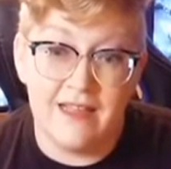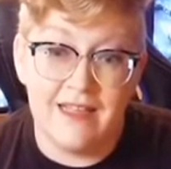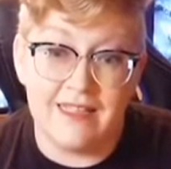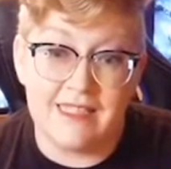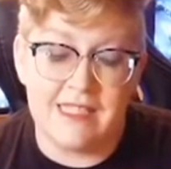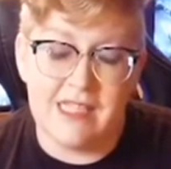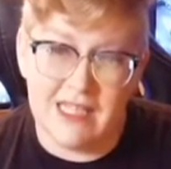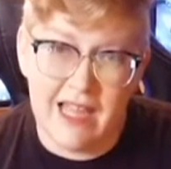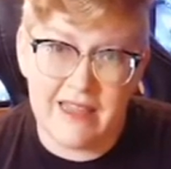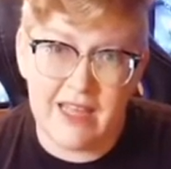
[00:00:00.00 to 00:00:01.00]
It's
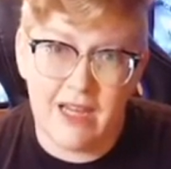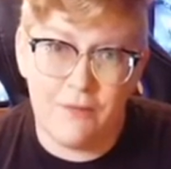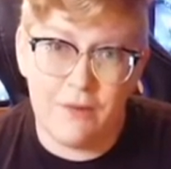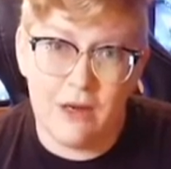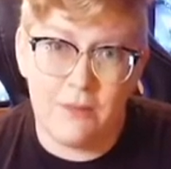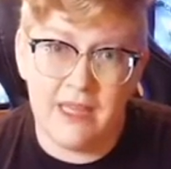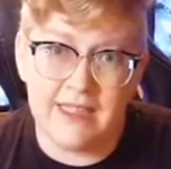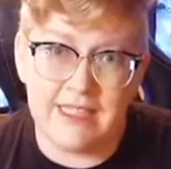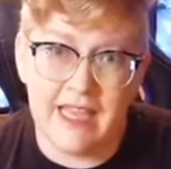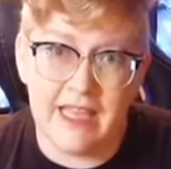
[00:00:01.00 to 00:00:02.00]
not that I fear being
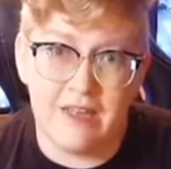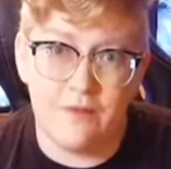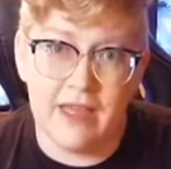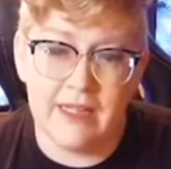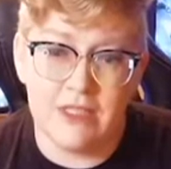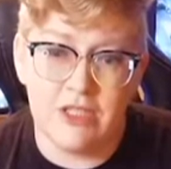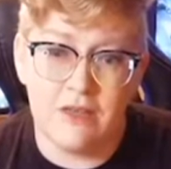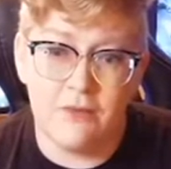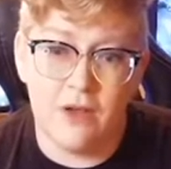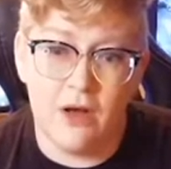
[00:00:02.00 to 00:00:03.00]
taken advantage of,